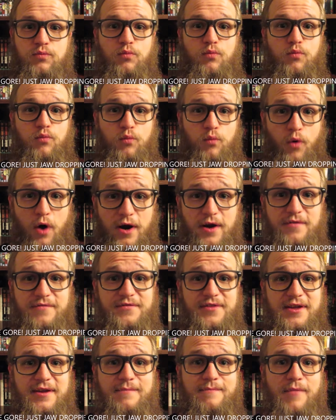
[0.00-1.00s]
one of
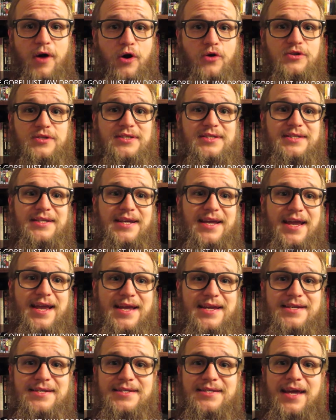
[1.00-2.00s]
the most
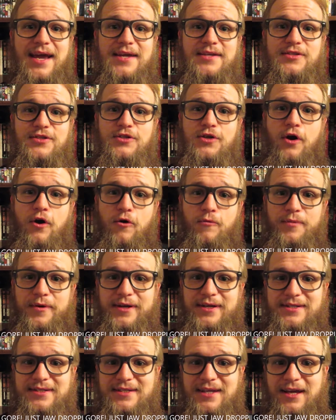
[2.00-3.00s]
intense
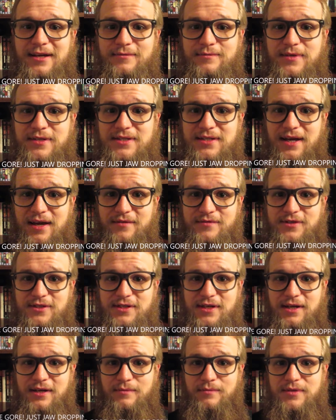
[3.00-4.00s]
opening segments I've
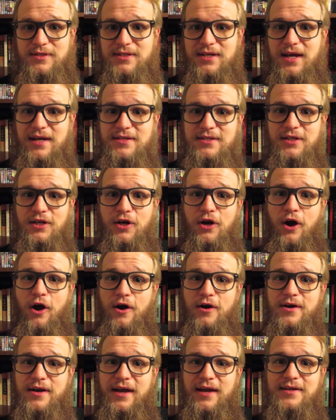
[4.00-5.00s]
seen. Besides the
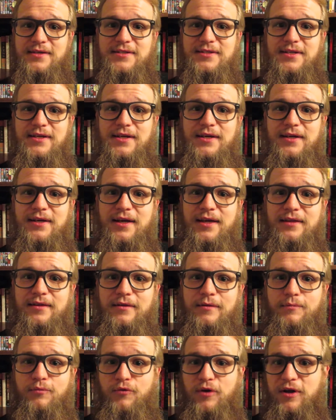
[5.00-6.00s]
car dancing and
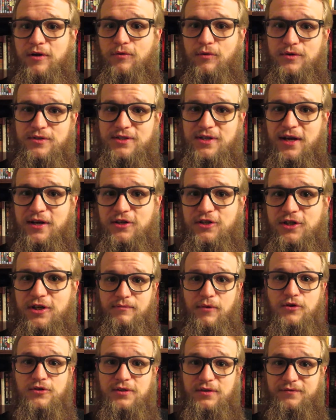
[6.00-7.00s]
the prequel section,
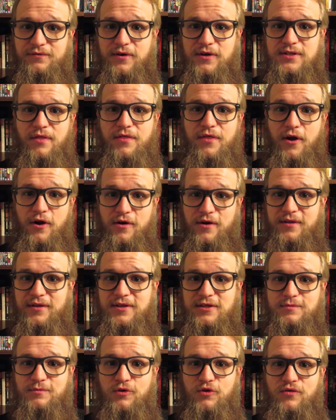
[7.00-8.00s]
most of the first third of
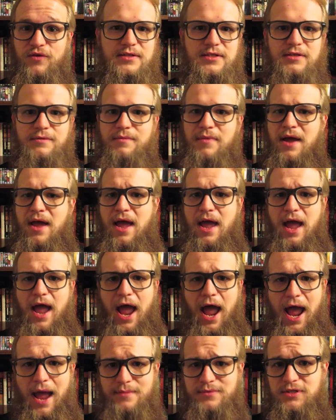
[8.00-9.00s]
this movie is some
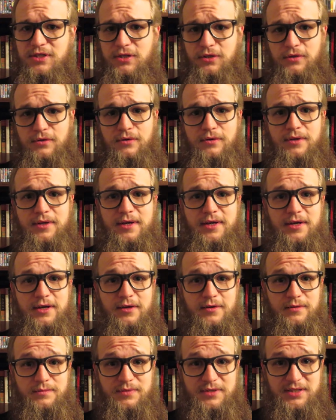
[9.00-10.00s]
absolutely
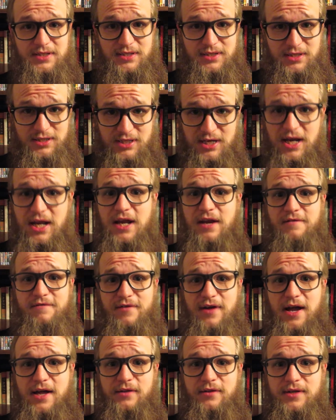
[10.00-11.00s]
obscene
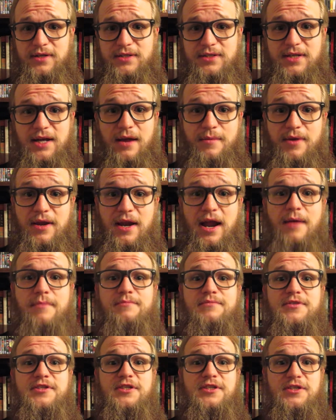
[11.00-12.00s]
violence. And I mean,
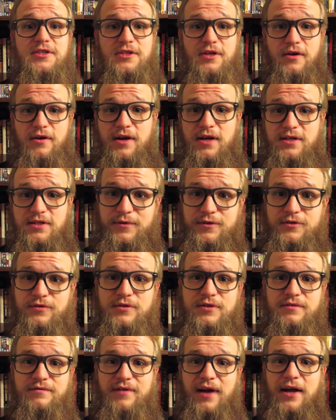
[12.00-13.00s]
I'm serious. As soon
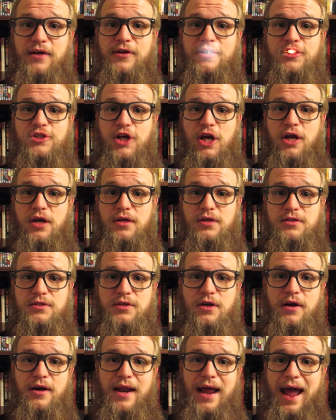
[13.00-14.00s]
as the violence
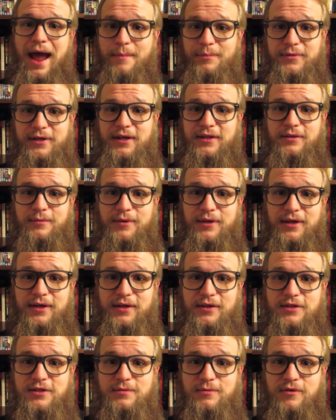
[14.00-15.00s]
started happening at the beginning
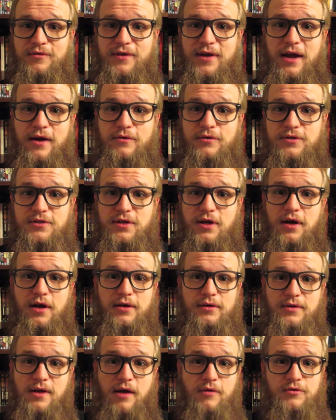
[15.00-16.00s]
of this movie, I
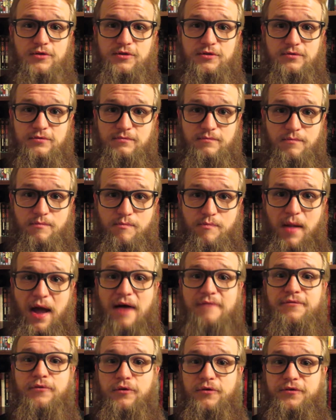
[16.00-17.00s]
was
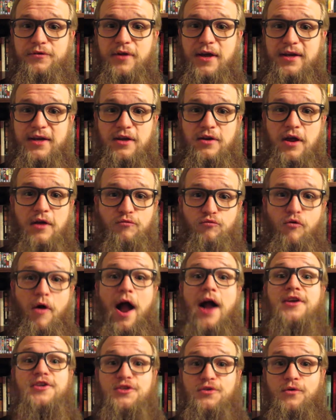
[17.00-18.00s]
baffled. Like, it
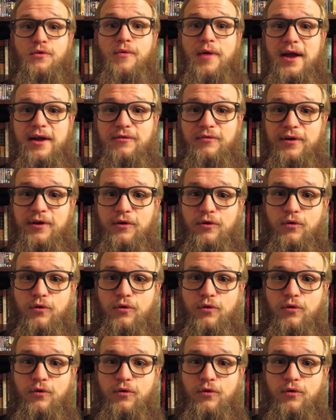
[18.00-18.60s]
rocks you awake real